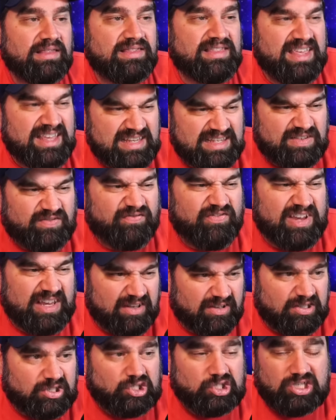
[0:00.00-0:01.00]
This
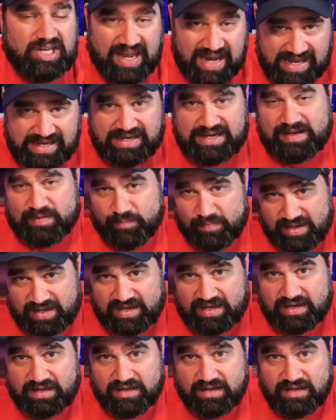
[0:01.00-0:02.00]
feels shady to
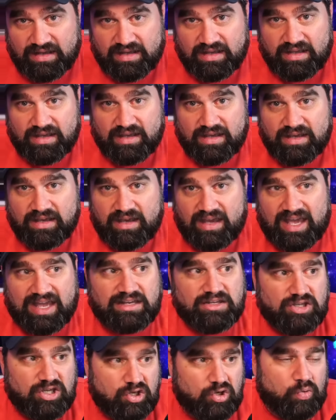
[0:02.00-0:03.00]
me.
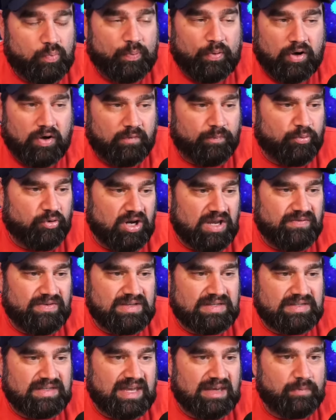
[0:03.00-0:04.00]
And you
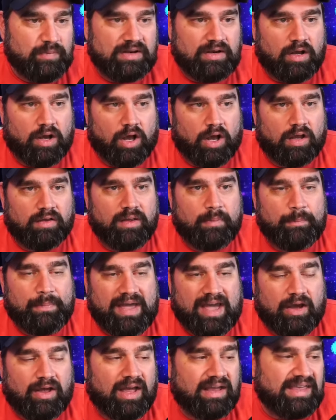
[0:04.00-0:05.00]
previously had been all
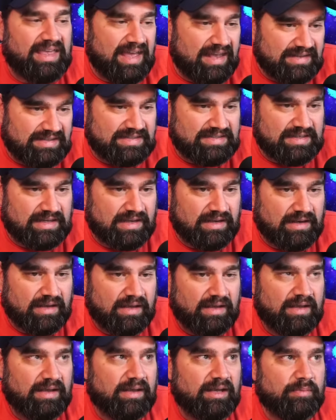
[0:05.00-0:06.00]
about against it.
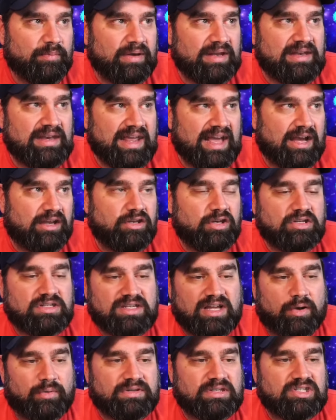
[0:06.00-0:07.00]
But now you're
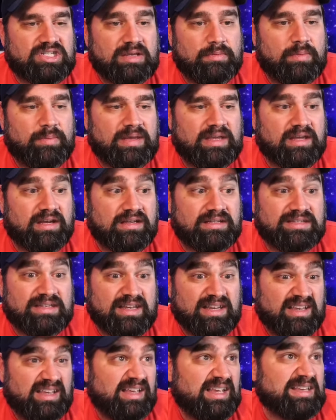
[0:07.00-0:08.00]
done with the shaming because
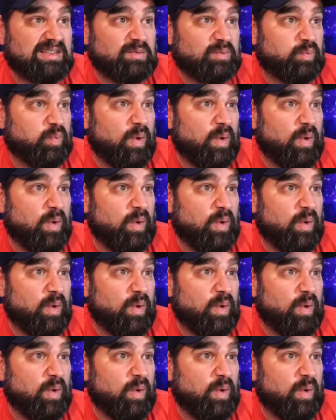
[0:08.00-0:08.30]
is